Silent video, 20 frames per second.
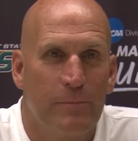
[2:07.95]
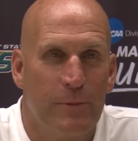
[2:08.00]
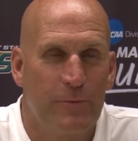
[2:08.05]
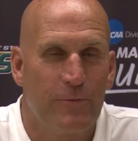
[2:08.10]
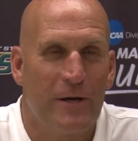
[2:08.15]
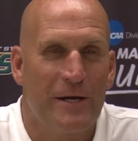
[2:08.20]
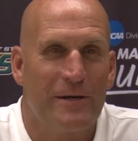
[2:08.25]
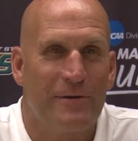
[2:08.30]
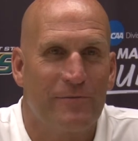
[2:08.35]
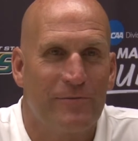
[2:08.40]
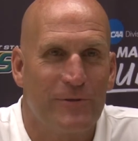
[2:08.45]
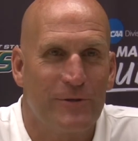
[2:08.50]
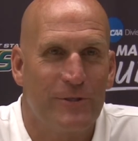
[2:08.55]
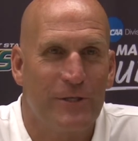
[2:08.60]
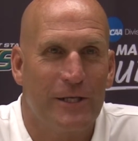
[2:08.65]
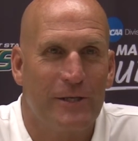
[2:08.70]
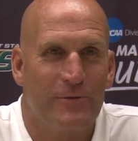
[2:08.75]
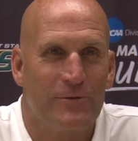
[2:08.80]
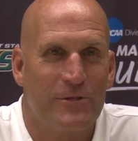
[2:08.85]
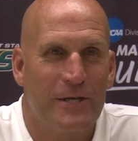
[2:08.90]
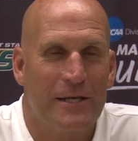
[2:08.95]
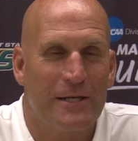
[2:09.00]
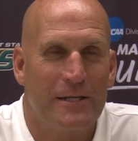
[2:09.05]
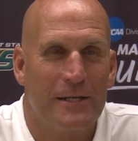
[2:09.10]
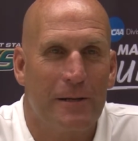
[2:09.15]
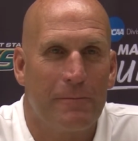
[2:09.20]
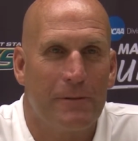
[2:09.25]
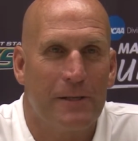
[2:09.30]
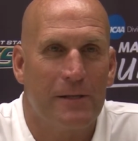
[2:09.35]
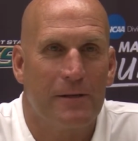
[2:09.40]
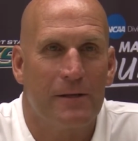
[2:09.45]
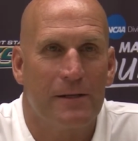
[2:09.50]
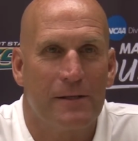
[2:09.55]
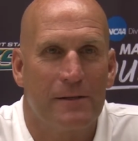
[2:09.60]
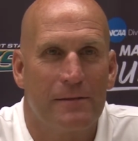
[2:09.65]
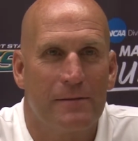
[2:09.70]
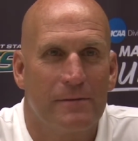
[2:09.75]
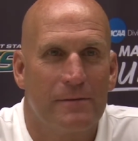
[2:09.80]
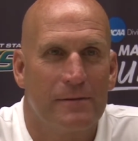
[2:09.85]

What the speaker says: be ready for Chico State to come here on